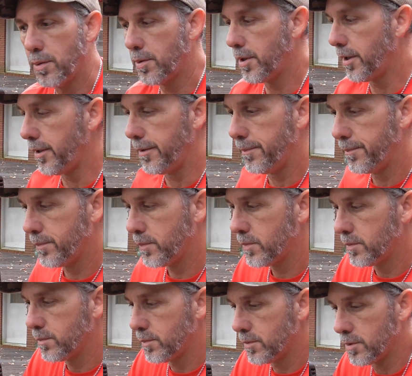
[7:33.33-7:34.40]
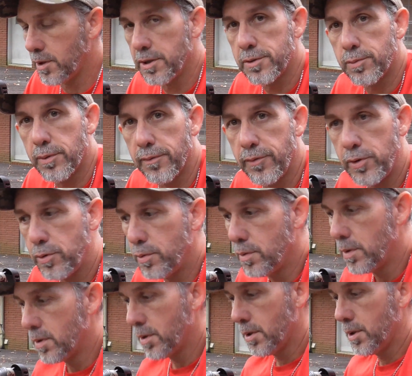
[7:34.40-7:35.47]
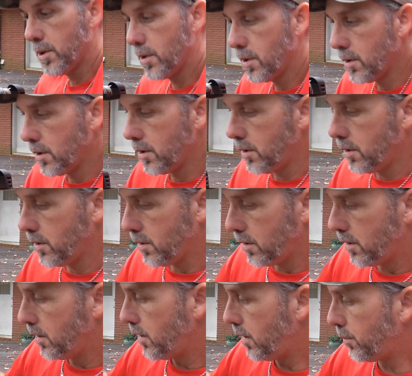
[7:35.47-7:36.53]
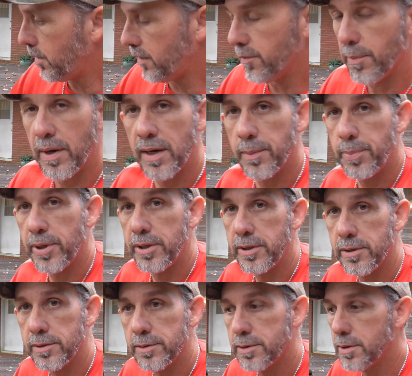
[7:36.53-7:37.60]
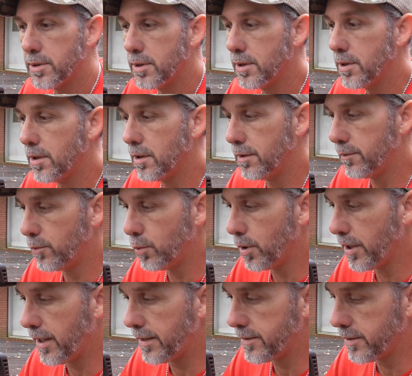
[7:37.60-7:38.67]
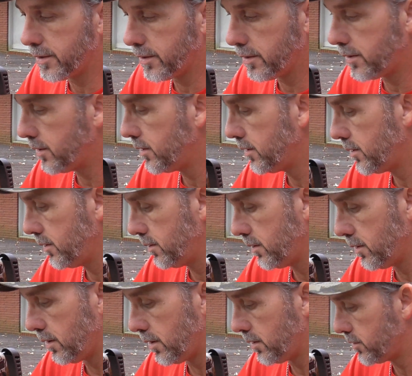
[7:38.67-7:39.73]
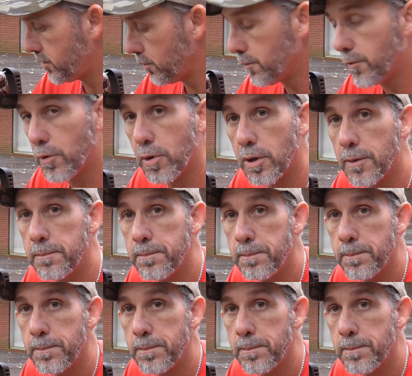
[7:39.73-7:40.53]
Okay, so let's review. I'm gonna give my opinions of what I think so far,